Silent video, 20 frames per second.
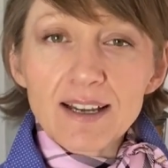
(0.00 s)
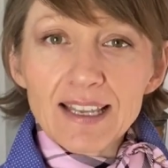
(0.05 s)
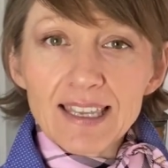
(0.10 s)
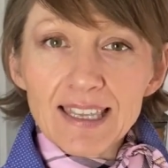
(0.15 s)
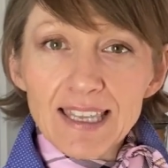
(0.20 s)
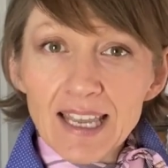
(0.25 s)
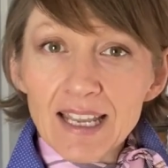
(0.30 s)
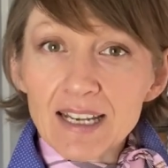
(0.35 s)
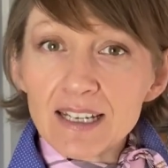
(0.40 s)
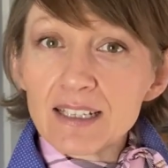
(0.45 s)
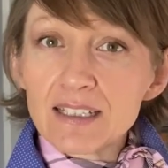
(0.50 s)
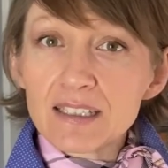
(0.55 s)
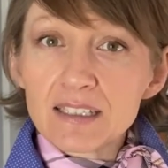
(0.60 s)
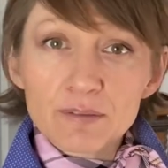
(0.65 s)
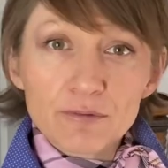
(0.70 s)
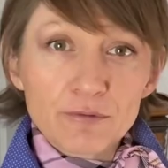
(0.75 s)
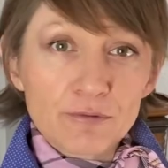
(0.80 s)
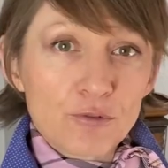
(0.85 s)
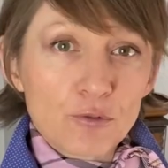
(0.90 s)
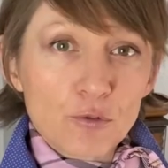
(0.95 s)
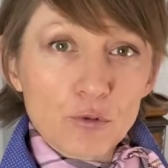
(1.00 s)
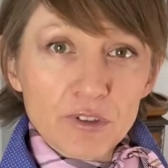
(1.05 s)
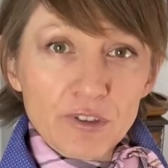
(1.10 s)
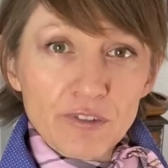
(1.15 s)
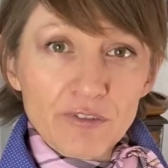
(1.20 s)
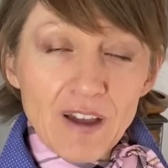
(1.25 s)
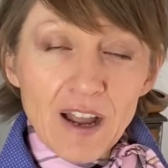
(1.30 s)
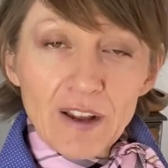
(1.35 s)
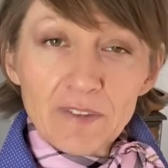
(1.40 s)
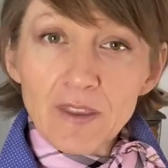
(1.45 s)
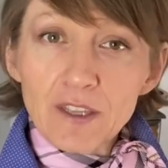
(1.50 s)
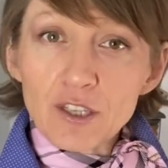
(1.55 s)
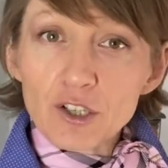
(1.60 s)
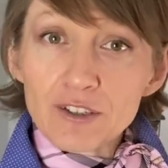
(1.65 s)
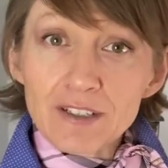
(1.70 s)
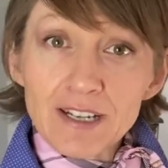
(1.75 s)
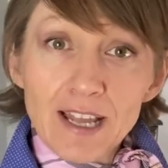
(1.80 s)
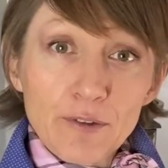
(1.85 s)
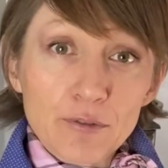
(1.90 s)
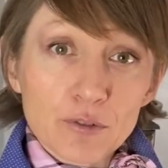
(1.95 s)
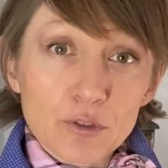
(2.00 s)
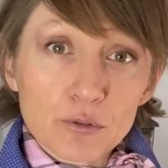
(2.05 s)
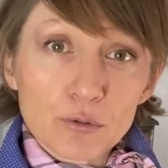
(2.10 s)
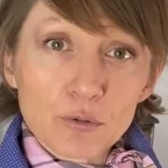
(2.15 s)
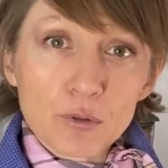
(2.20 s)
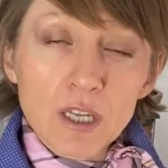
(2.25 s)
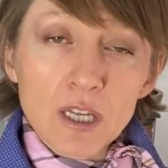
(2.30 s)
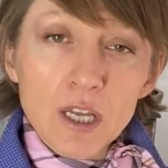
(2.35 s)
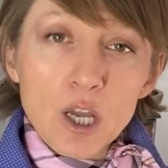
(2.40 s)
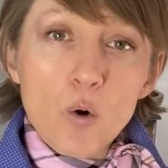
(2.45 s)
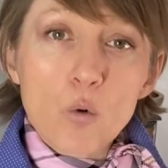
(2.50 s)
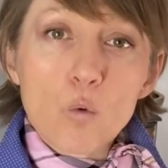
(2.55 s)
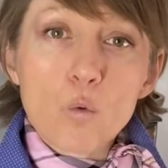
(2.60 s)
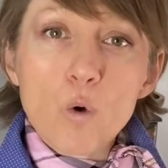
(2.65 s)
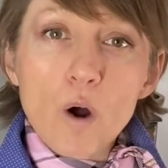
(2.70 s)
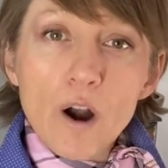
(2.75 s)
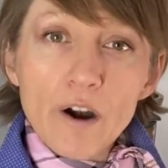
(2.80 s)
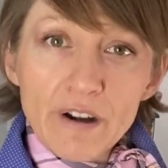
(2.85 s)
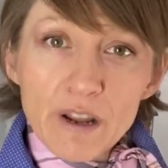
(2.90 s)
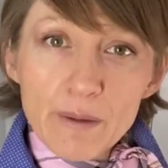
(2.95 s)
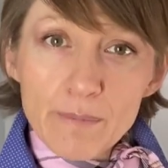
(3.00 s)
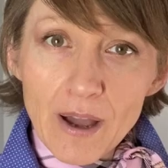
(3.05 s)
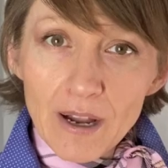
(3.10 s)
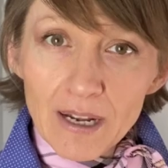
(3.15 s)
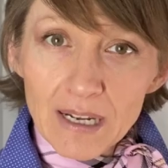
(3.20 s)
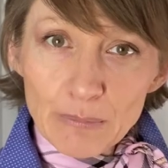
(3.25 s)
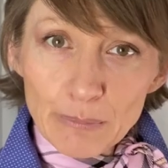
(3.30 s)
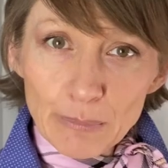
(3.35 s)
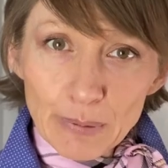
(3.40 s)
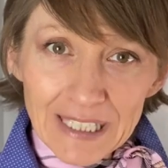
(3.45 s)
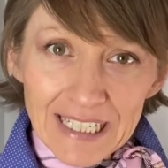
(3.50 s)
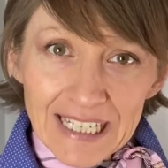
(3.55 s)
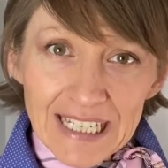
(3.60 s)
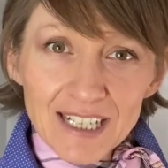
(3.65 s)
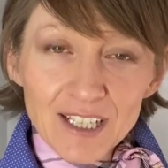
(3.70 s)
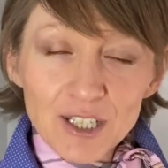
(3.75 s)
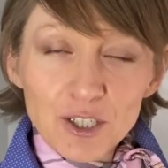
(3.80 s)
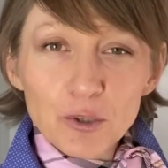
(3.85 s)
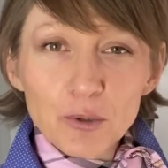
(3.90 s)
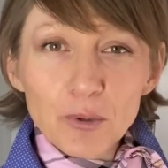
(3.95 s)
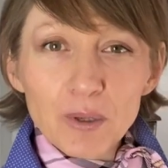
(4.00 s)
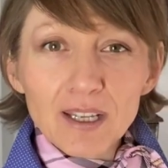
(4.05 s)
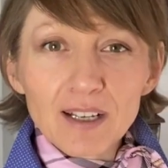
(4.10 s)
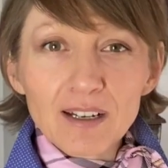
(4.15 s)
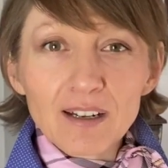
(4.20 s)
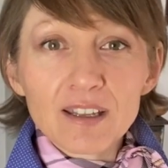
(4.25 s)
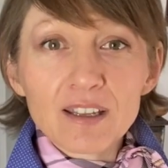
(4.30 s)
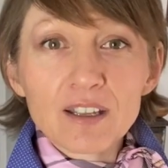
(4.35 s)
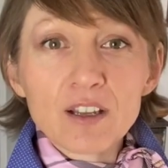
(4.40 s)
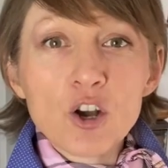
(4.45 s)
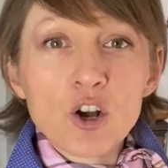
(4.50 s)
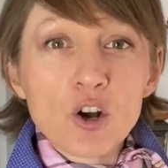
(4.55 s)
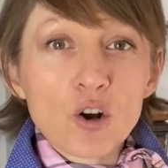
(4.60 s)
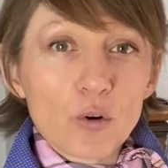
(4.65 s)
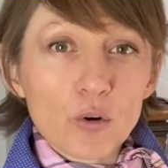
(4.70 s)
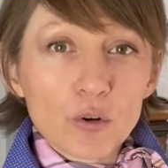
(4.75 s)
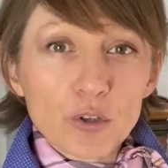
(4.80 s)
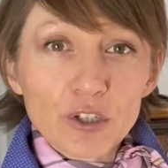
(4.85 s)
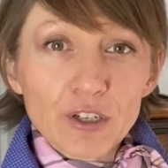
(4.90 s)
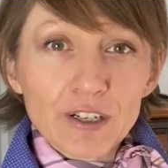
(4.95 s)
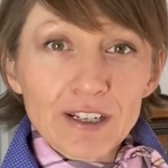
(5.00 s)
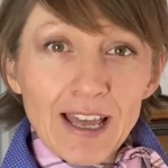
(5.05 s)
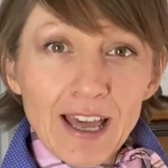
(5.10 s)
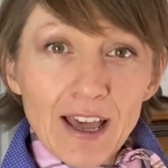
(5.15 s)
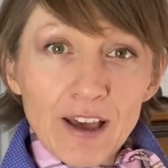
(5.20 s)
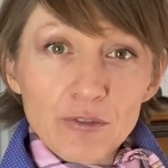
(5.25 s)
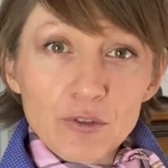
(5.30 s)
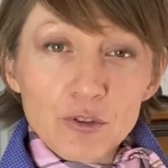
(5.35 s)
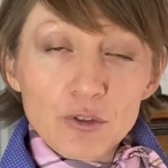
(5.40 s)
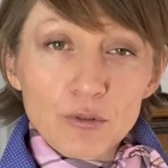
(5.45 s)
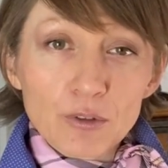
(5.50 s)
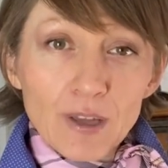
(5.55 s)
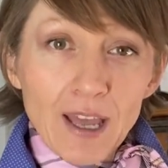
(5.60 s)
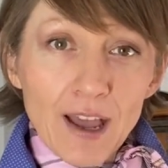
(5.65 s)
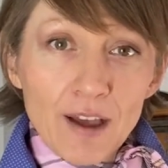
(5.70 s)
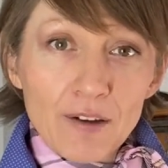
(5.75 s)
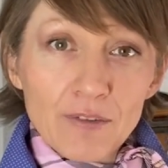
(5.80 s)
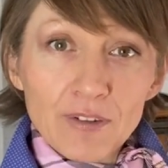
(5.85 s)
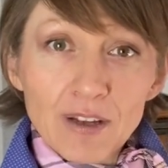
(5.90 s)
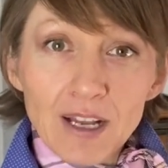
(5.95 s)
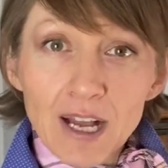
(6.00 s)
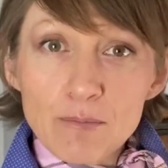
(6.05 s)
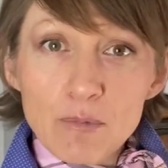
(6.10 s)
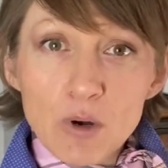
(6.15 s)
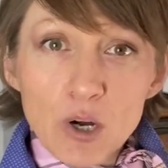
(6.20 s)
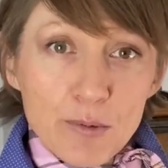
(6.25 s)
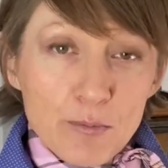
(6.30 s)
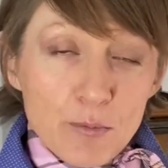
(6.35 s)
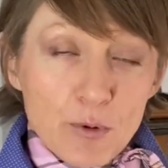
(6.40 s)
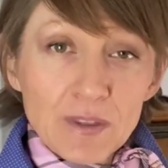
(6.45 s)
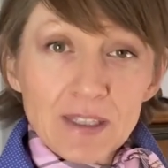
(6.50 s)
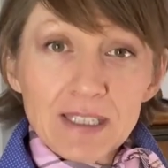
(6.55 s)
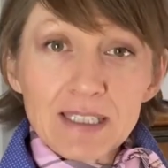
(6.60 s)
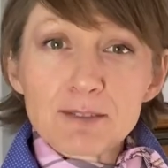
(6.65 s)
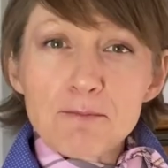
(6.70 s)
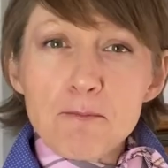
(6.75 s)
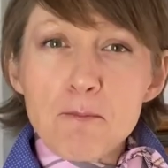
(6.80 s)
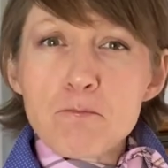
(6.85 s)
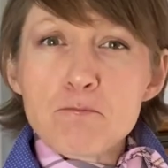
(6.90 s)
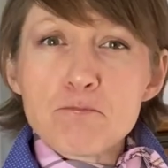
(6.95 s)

Again, it's for the fact that you don't have to worry about completing it quickly, or you don't have to have come home with this